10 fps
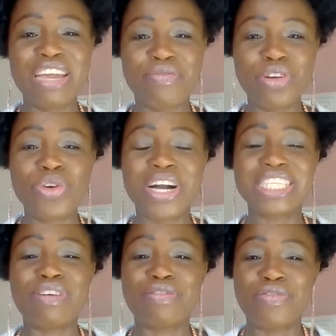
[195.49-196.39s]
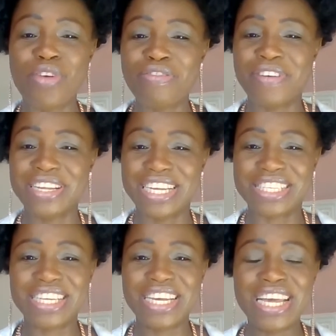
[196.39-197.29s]
If we look at our
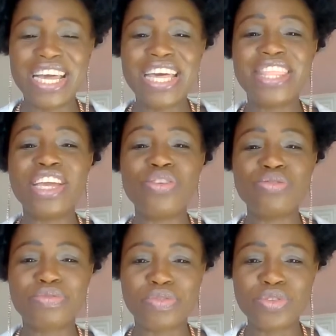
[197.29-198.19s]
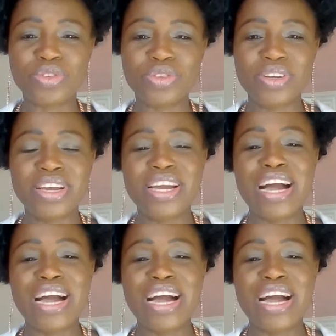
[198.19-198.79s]
forefathers, they used fruits